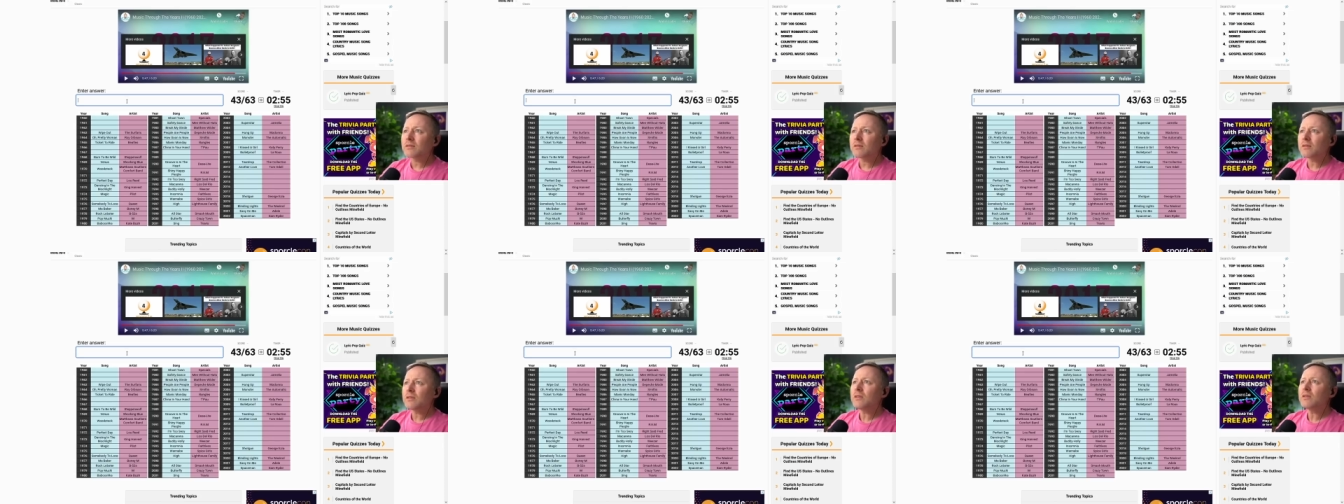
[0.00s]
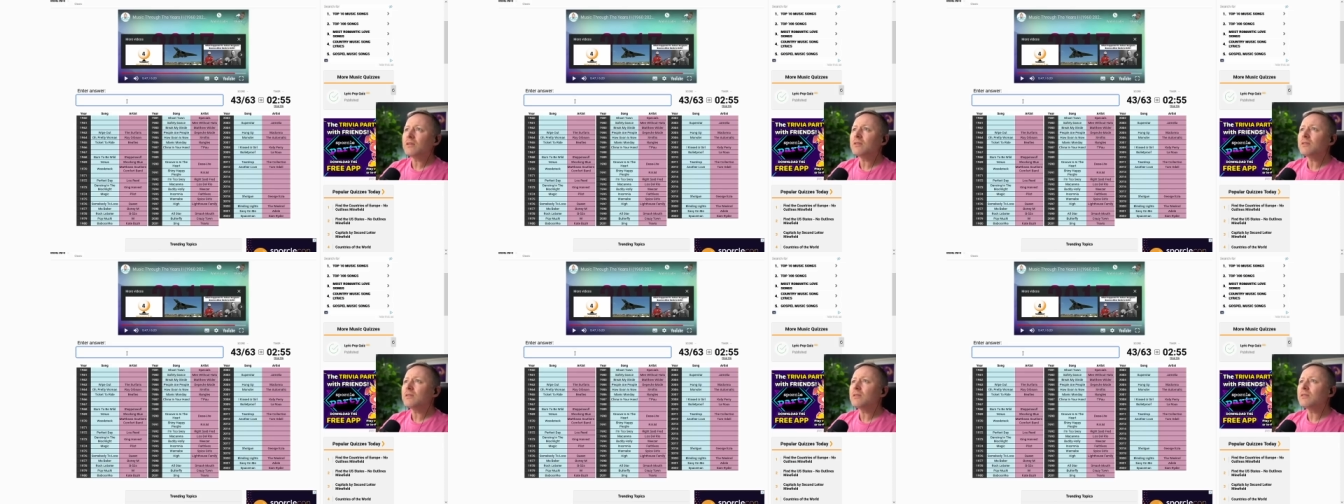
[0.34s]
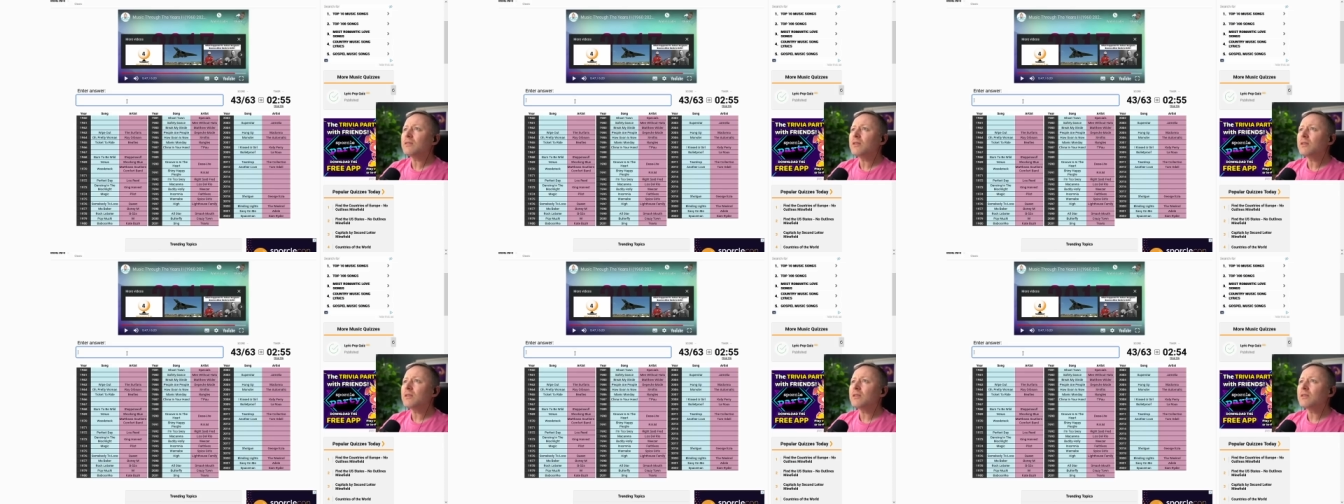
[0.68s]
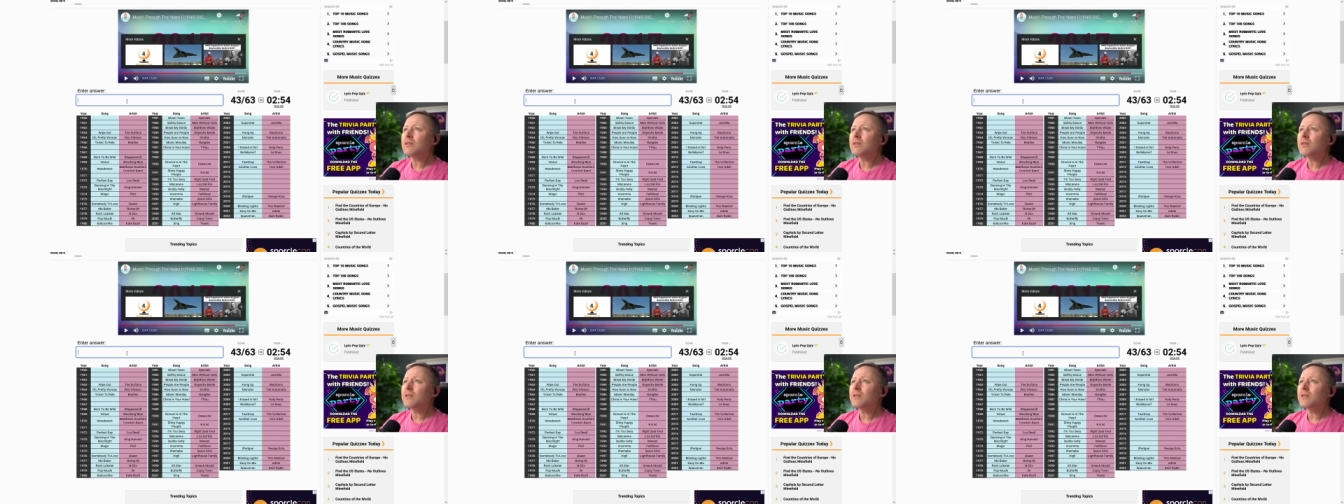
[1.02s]
Ah, no no
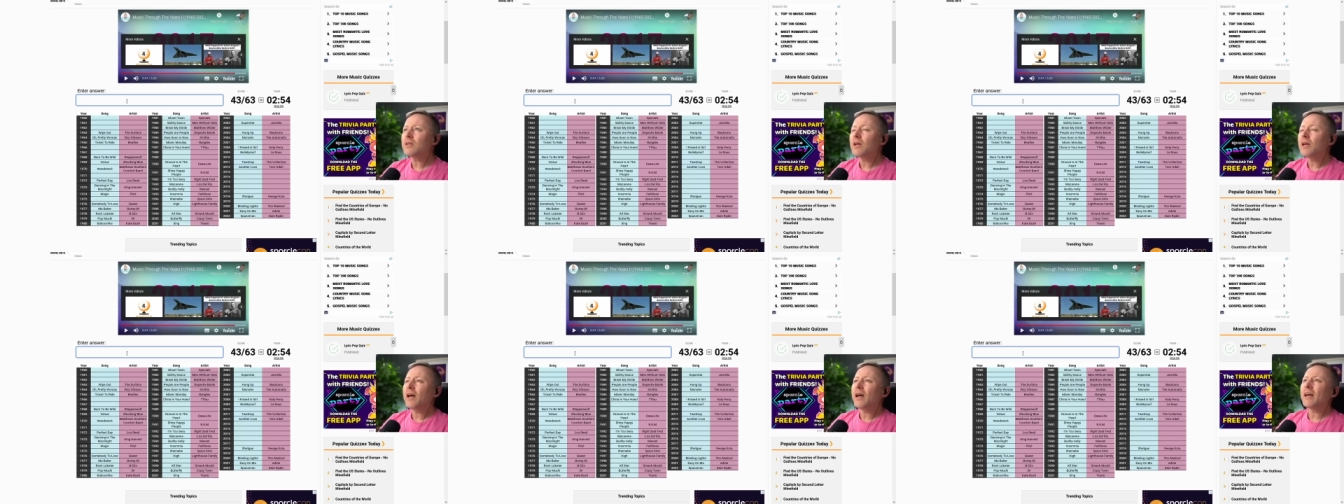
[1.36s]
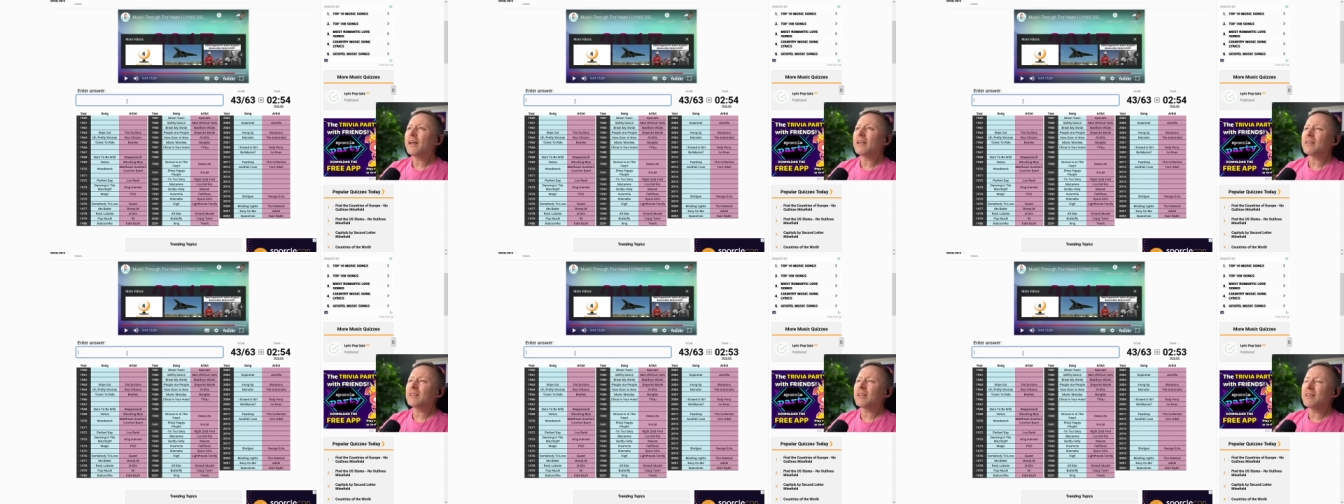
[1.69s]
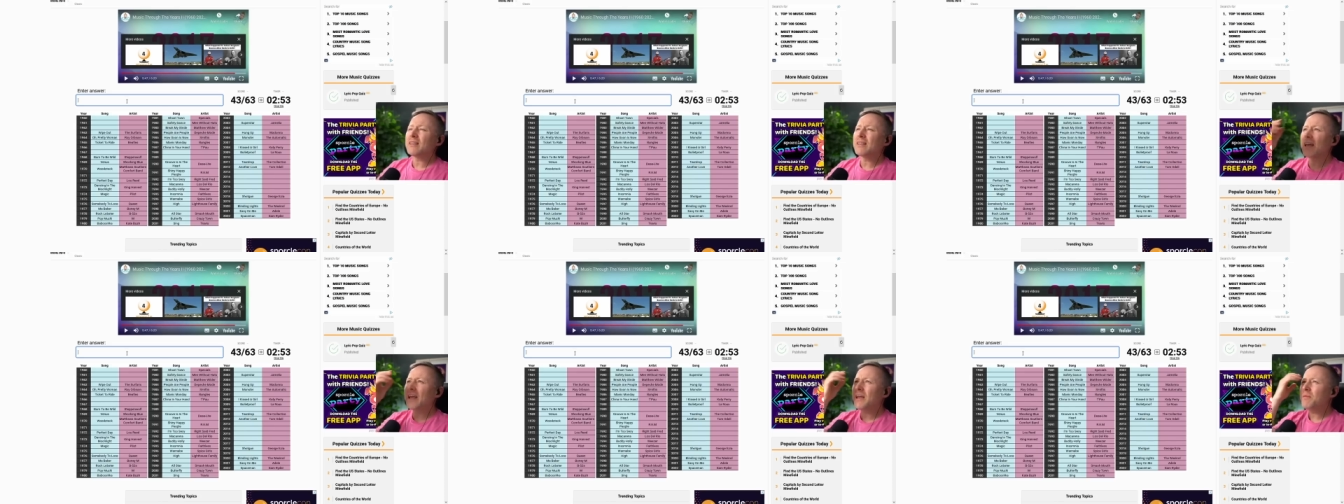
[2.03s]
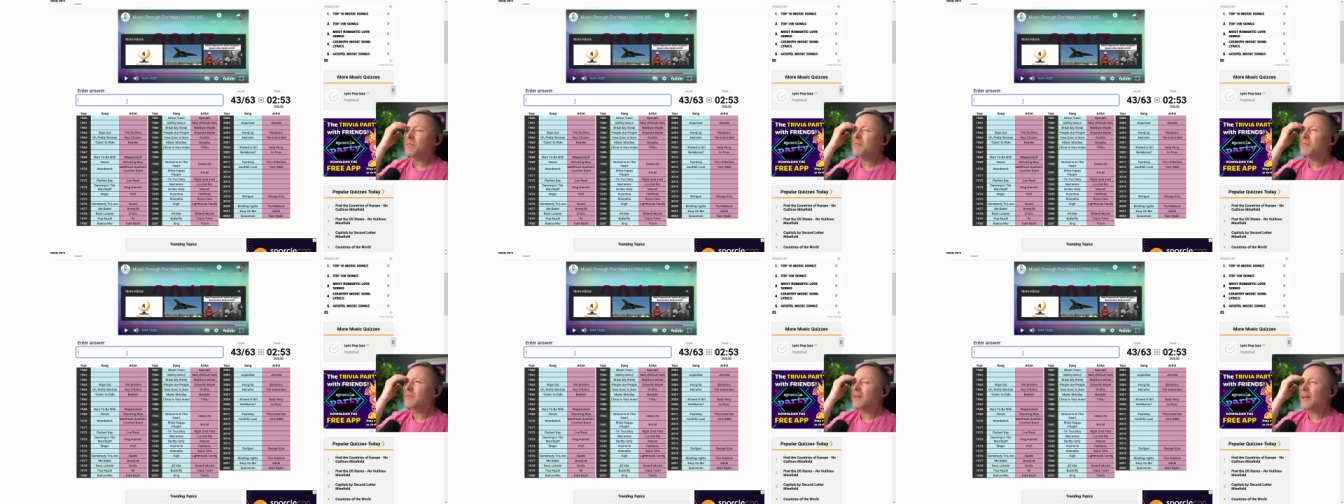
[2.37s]
no no no. It, the
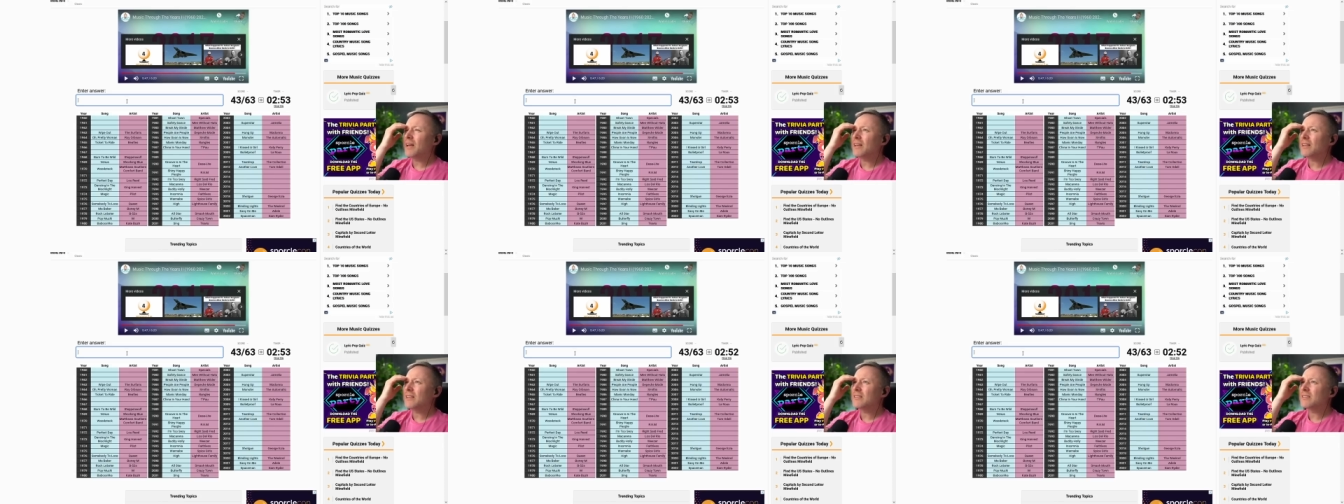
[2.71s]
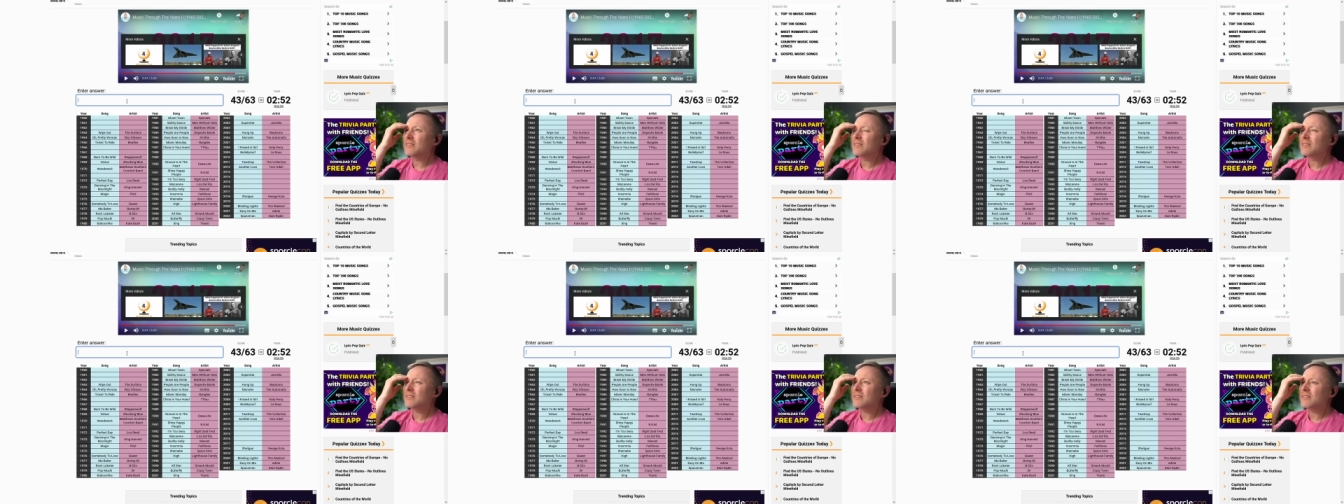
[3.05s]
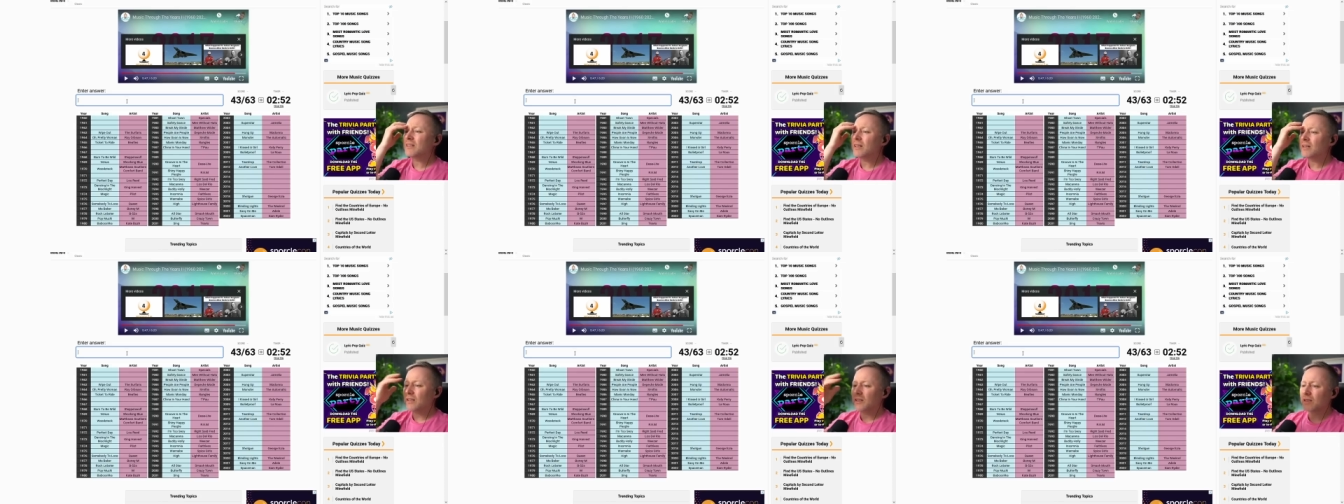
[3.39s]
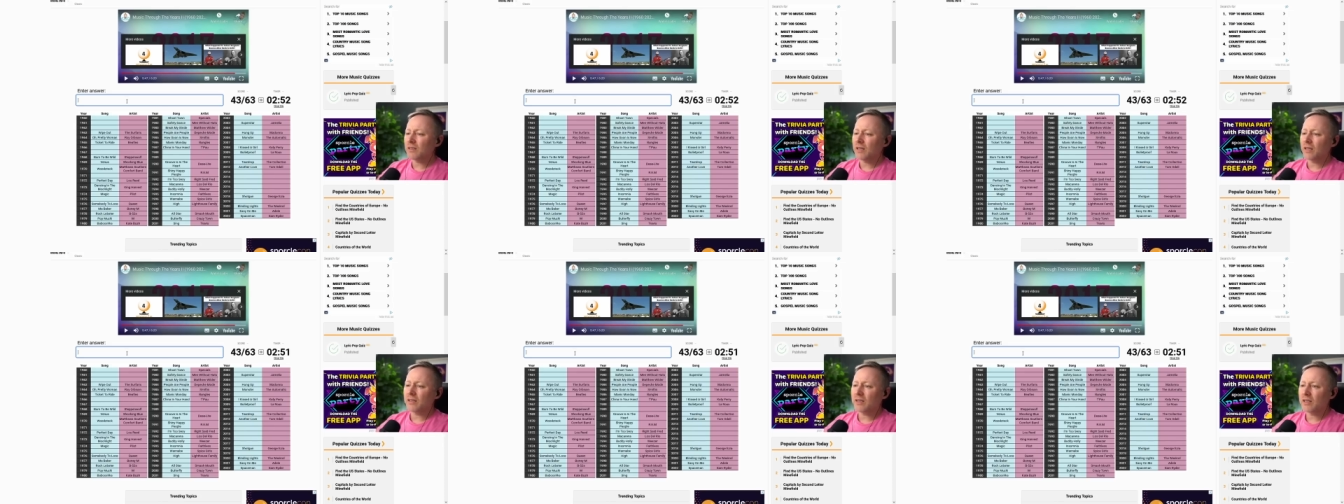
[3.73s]
name is like,
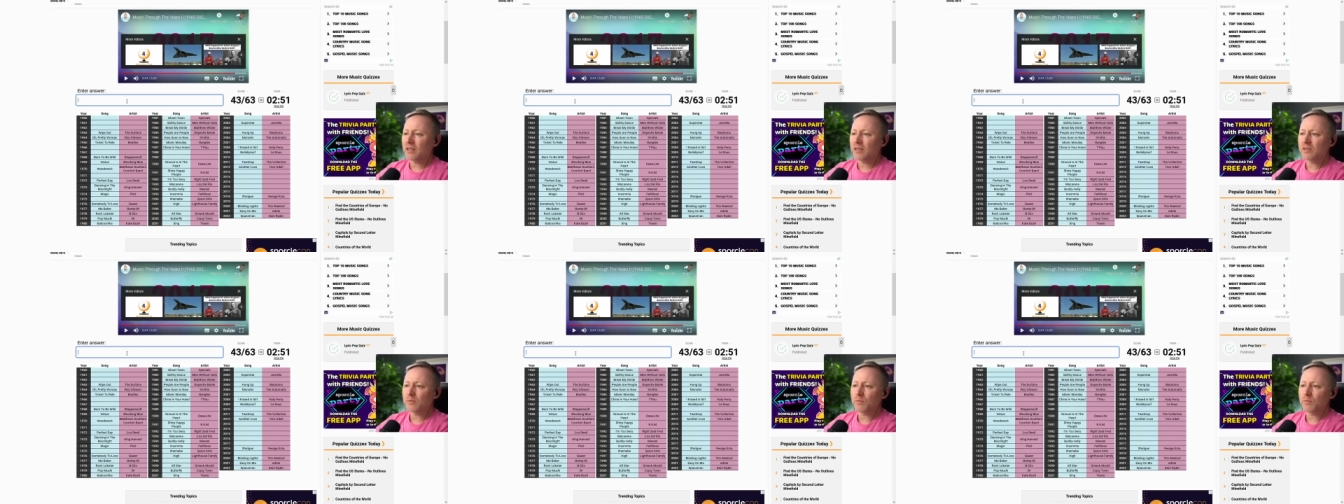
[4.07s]
like that doesn't